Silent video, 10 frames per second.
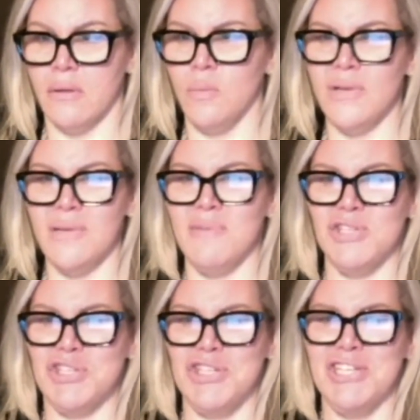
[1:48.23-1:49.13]
What do you mean
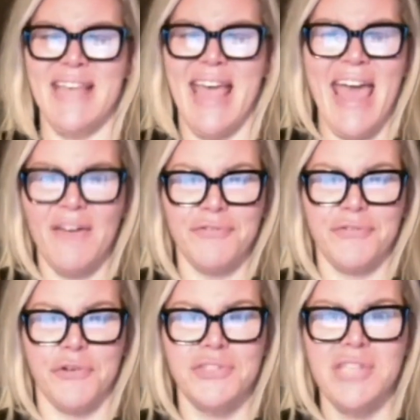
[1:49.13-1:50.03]
she's
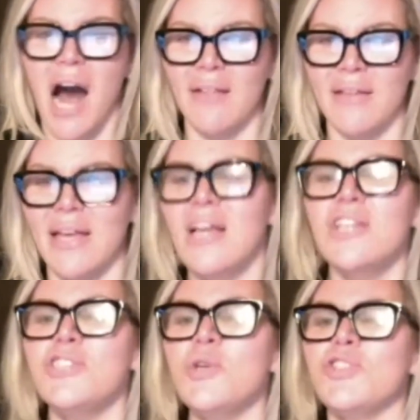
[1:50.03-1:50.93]
after Dolly?
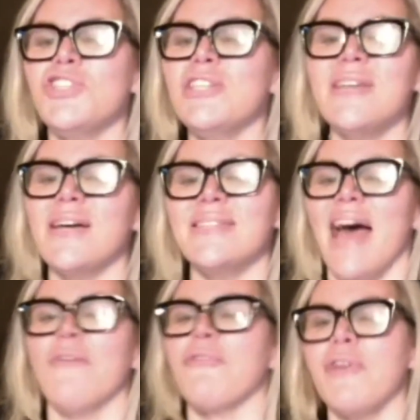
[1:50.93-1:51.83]
Dude, she does
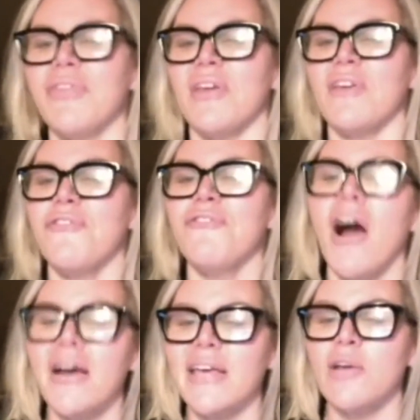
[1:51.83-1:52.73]
everything
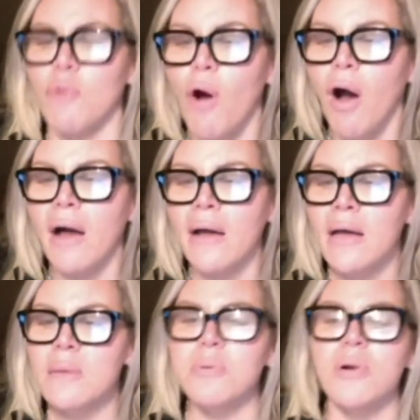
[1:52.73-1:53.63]
fucking wrong.
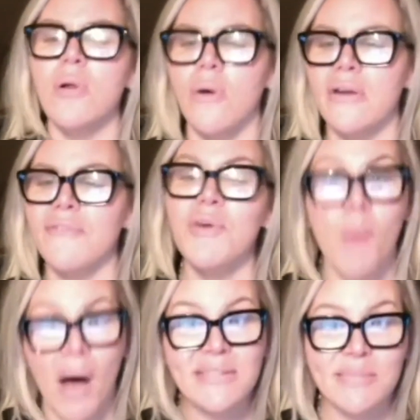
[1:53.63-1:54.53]
Bullhorn, if you
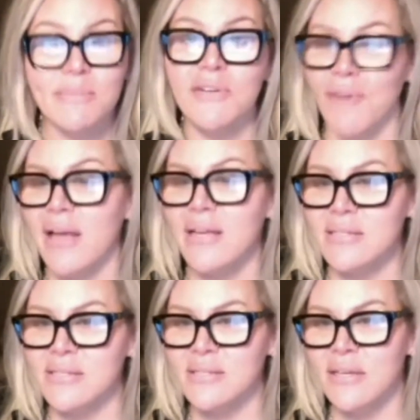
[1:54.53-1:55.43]
want some advice